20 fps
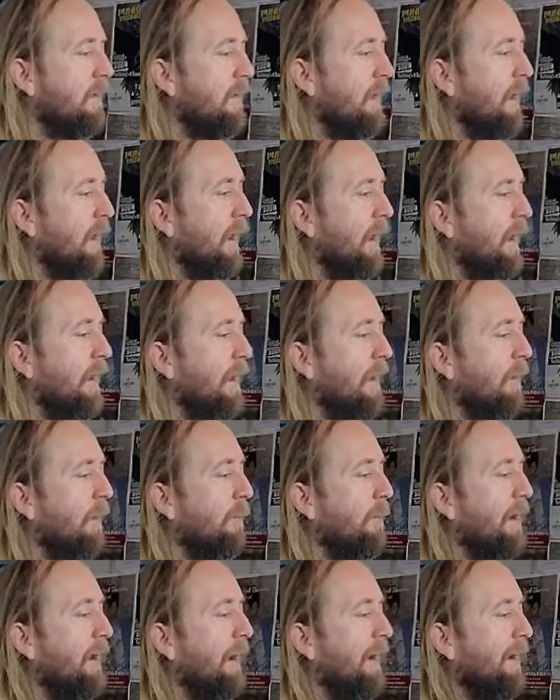And in a
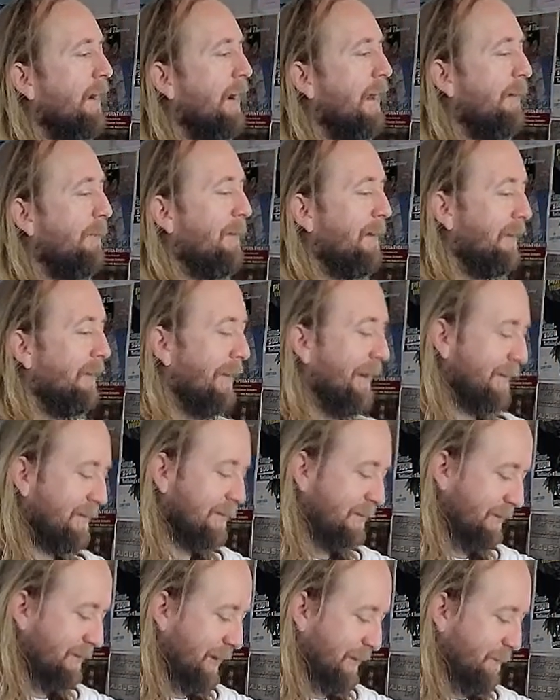way, I kind of want to like
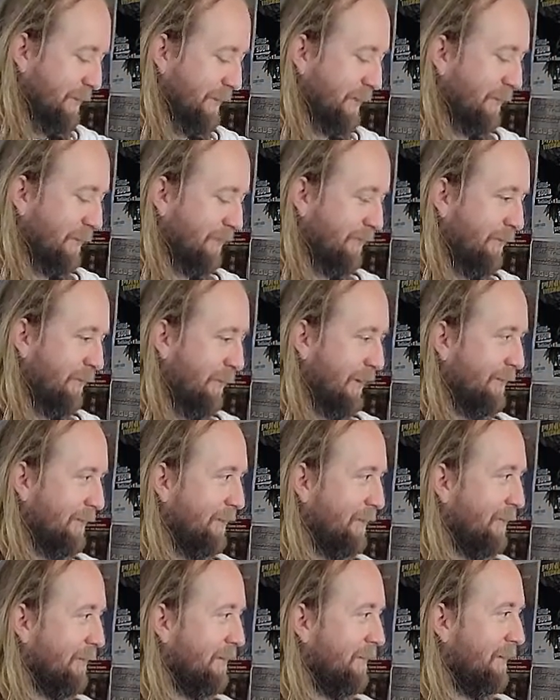skip and go straight
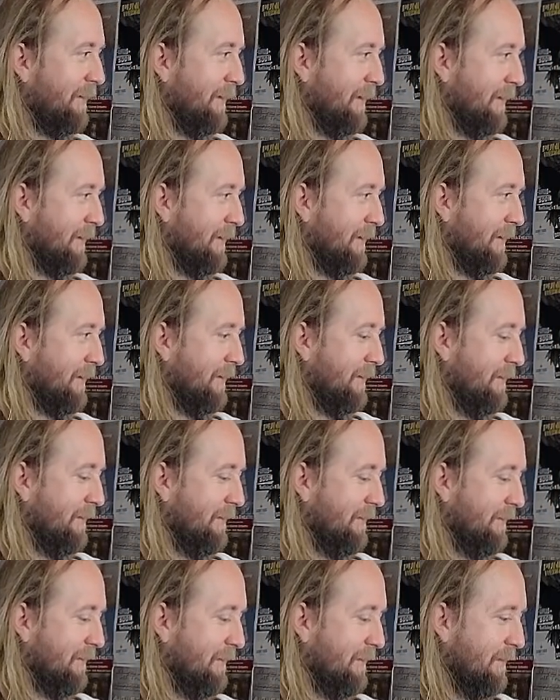to the
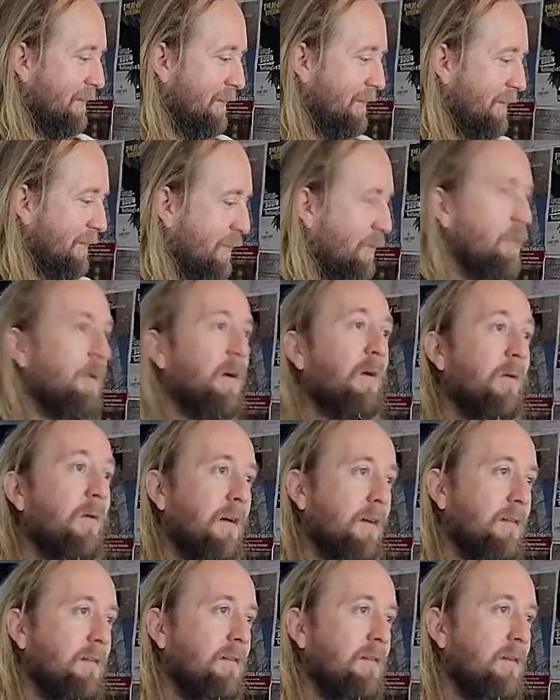newer
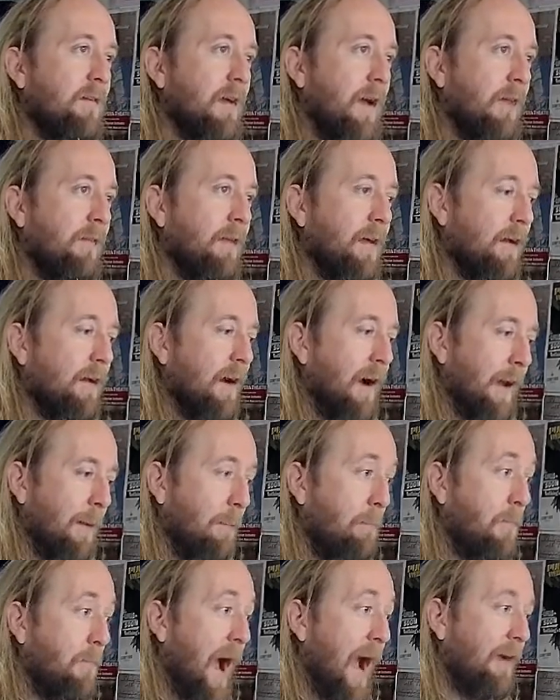ones, and then kind
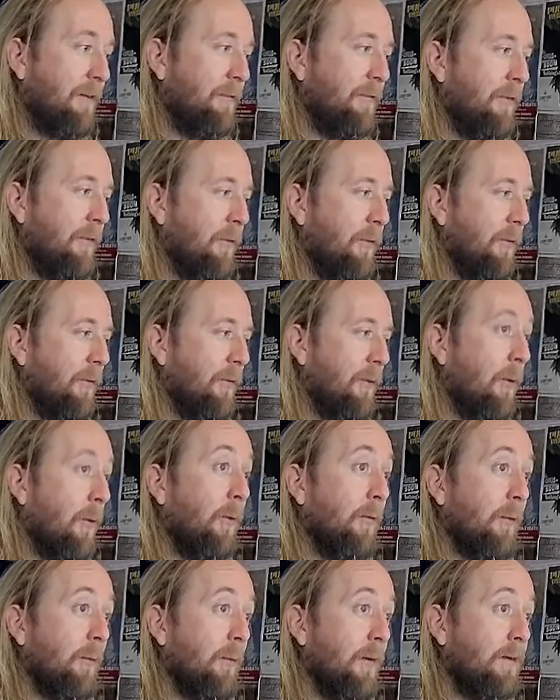of backfill the
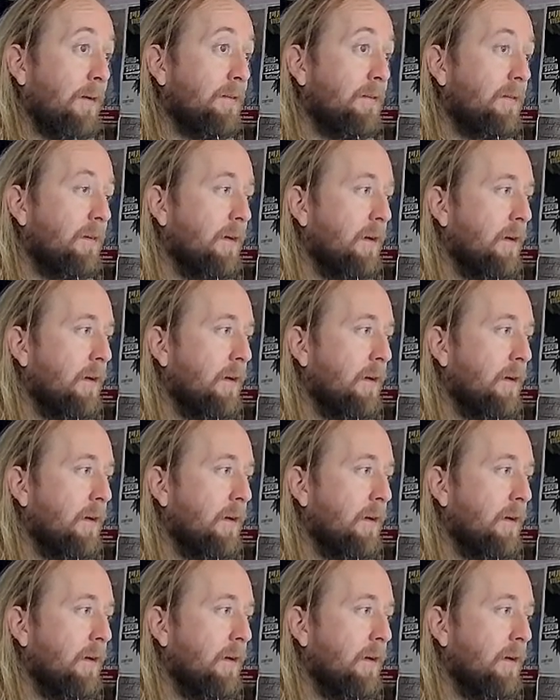older ones.